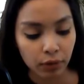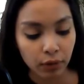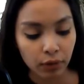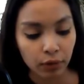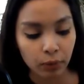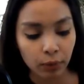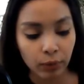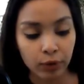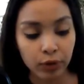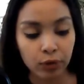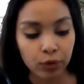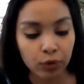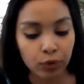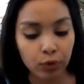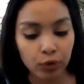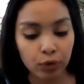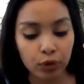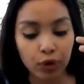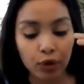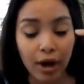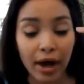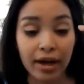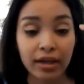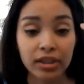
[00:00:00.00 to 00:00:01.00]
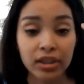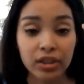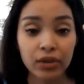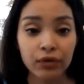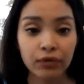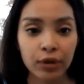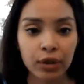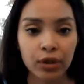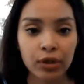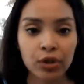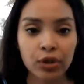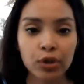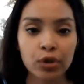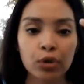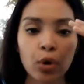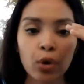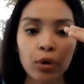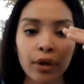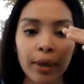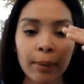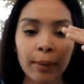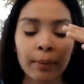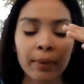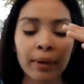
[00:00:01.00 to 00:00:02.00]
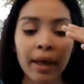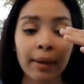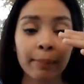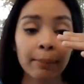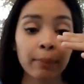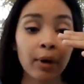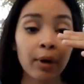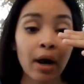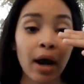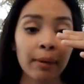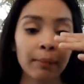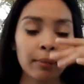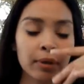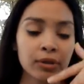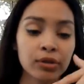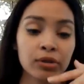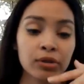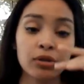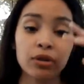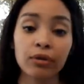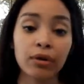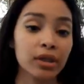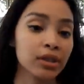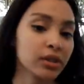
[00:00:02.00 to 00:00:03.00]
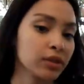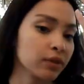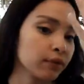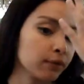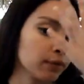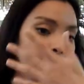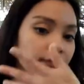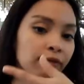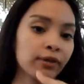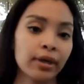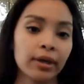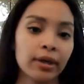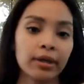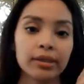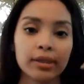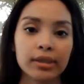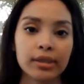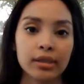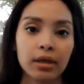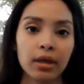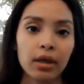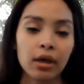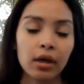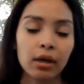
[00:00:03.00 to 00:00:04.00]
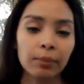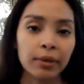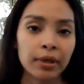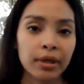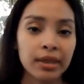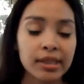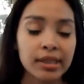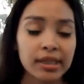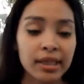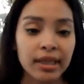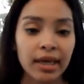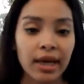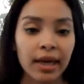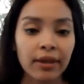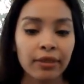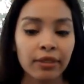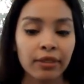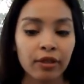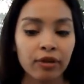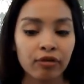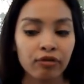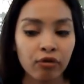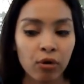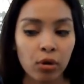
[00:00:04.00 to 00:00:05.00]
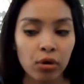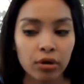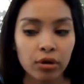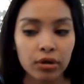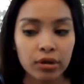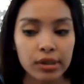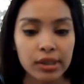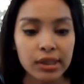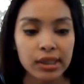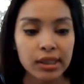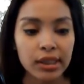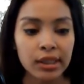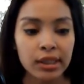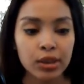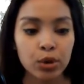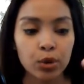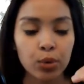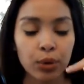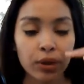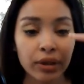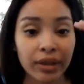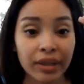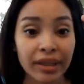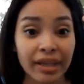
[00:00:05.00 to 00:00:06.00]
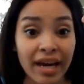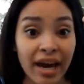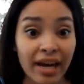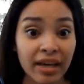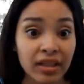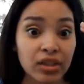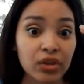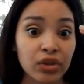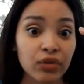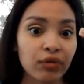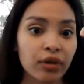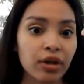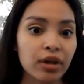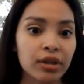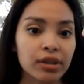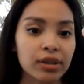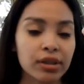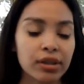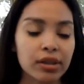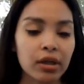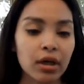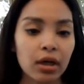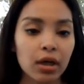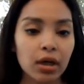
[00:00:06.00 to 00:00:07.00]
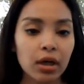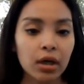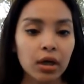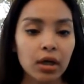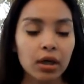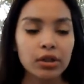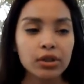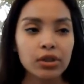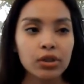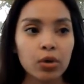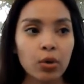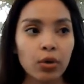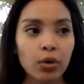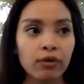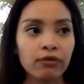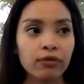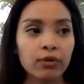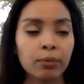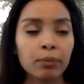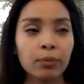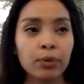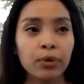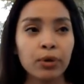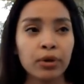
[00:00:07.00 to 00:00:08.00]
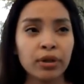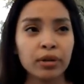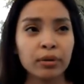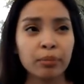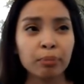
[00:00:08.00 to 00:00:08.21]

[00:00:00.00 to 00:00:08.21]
when you do your eyes first, you don't apply primer to the rest of your face because again, the focus is doing the eyes first. So if you put